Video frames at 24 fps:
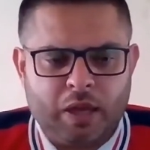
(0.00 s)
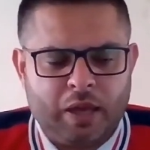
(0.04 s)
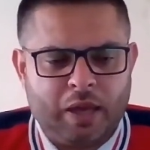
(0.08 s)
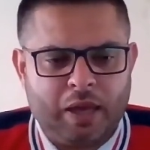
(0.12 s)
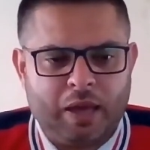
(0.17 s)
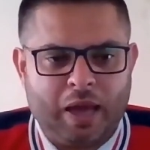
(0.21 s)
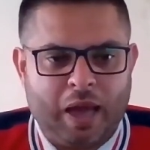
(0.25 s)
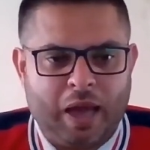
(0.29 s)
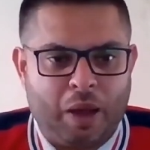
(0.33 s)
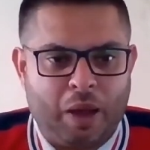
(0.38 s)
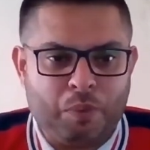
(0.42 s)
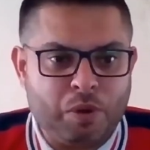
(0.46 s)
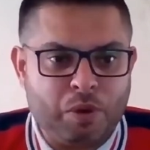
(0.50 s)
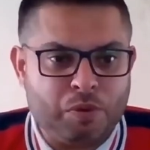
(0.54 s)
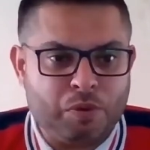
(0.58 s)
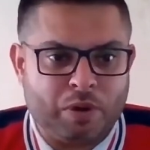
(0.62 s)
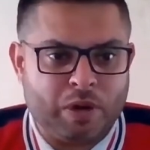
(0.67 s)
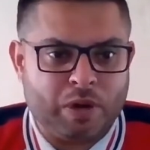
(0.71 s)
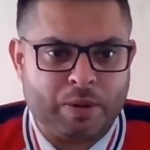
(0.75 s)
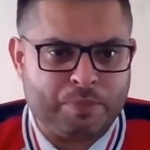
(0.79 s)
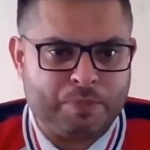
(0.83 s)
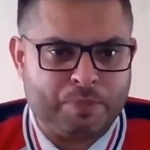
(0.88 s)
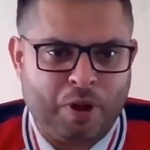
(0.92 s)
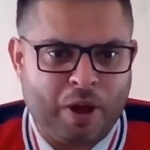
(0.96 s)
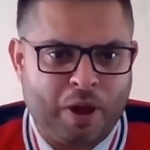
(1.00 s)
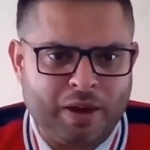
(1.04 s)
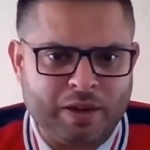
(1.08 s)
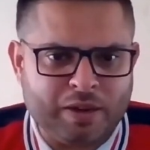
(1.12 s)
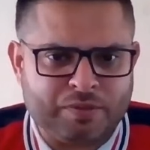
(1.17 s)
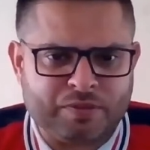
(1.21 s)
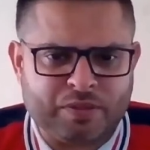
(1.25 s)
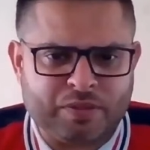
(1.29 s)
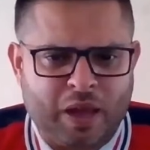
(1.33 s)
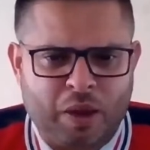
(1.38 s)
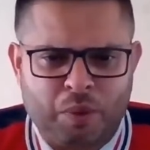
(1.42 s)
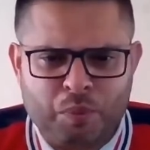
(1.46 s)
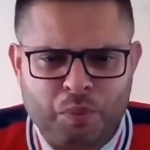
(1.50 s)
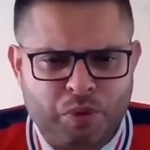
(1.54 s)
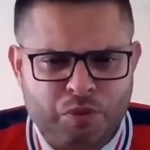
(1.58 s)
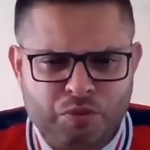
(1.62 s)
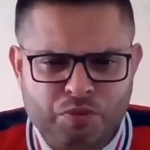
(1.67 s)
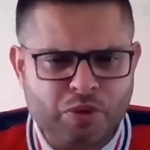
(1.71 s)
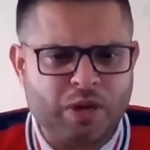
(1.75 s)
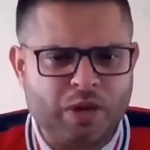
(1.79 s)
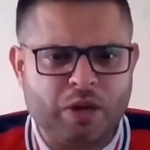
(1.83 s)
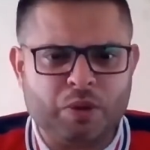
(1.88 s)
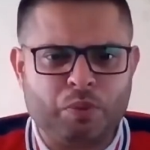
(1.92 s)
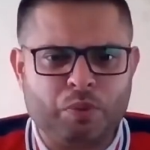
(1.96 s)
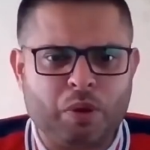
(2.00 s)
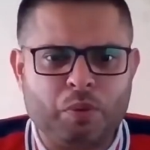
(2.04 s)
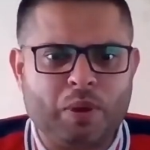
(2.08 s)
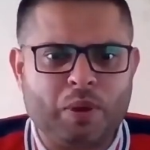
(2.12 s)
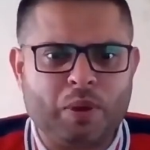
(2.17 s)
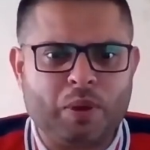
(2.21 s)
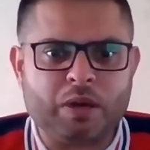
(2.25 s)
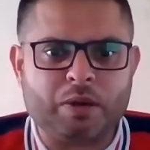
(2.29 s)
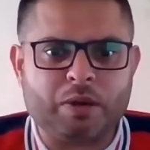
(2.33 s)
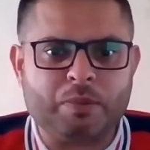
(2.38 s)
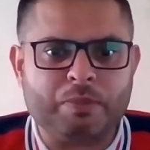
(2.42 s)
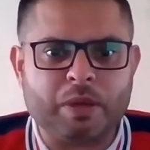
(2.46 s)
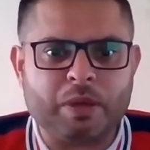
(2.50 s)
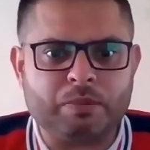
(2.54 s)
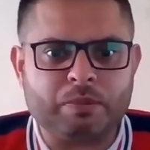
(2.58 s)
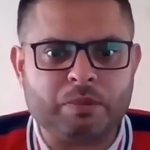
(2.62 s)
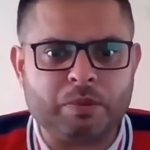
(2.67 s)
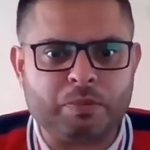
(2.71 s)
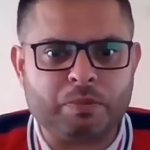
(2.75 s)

And we're really proud of that, and we really want to welcome people.